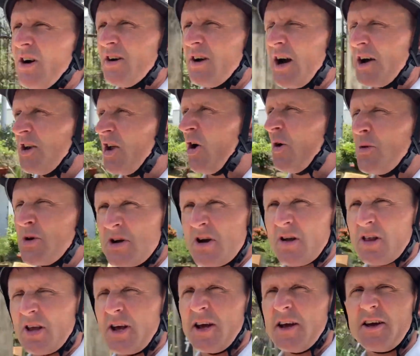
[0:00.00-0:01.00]
I know what you're
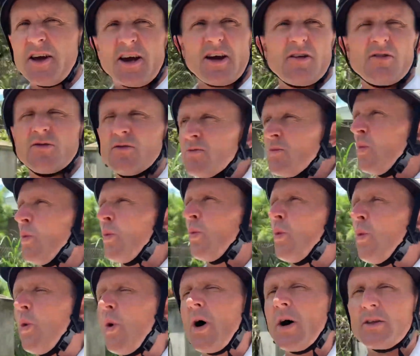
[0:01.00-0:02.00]
thinking.
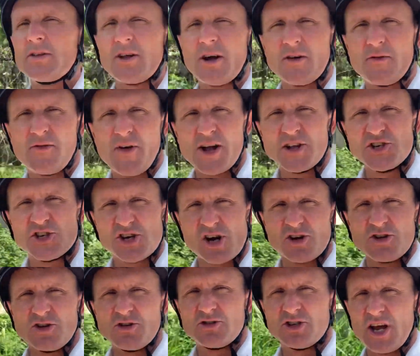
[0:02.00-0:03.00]
What adventure are
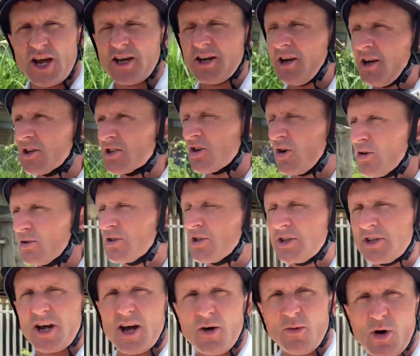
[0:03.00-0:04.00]
you taking us on
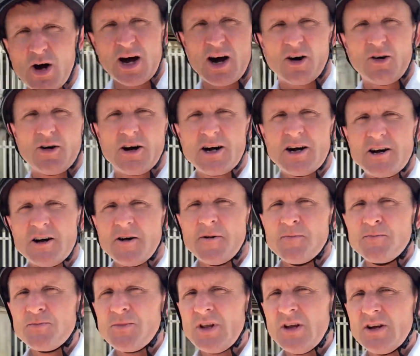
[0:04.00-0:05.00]
today? Well,
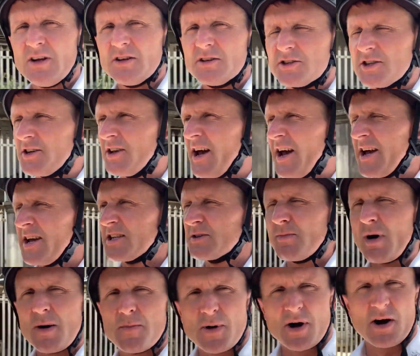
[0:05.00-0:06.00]
today is
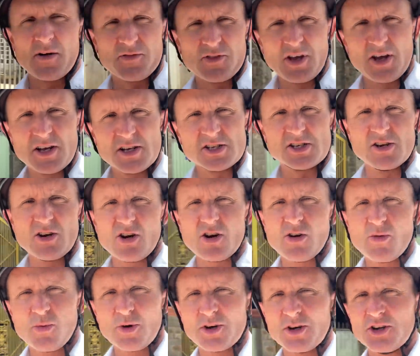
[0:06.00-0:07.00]
my birthday, so
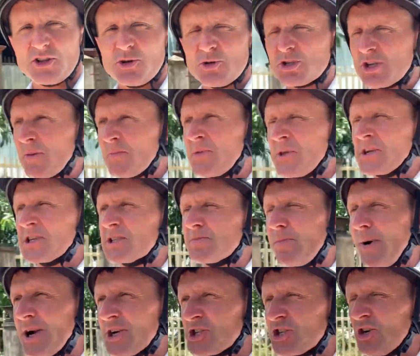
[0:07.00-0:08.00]
we're going to do something
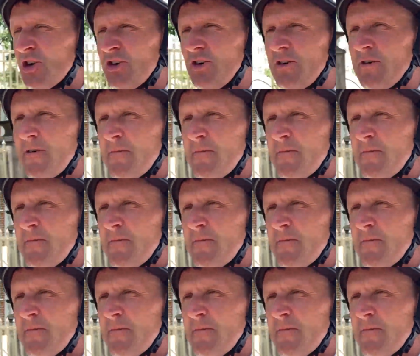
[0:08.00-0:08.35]
special.